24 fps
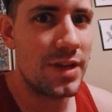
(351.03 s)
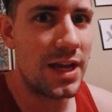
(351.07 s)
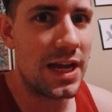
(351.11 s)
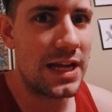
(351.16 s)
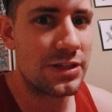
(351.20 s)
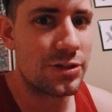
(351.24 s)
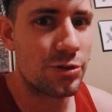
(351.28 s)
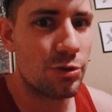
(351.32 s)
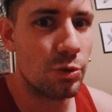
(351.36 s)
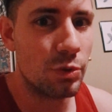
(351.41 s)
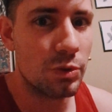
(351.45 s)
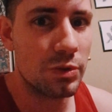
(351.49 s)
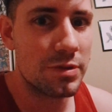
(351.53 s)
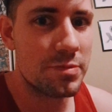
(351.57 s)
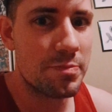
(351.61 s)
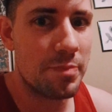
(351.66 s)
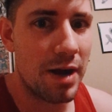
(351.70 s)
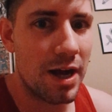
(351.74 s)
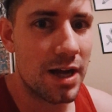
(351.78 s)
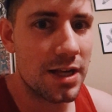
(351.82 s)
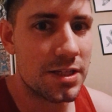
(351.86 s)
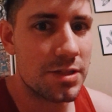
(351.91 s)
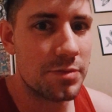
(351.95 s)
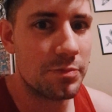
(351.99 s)
as cool as
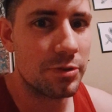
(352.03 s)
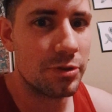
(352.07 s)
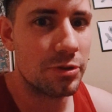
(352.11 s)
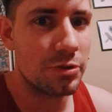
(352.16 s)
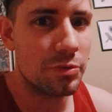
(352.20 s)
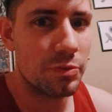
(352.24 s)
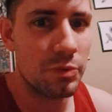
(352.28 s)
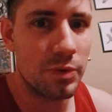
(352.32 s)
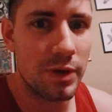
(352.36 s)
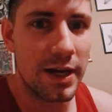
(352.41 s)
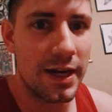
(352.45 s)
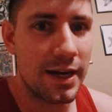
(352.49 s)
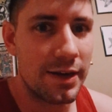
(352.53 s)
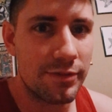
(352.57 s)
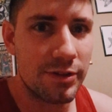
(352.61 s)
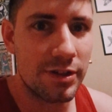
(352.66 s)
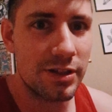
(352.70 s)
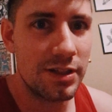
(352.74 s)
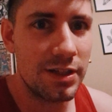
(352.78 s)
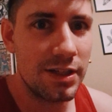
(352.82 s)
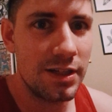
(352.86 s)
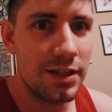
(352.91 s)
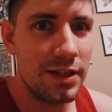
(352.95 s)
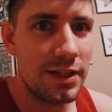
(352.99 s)
possible,
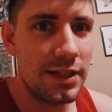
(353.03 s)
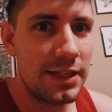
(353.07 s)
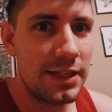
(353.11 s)
whatever.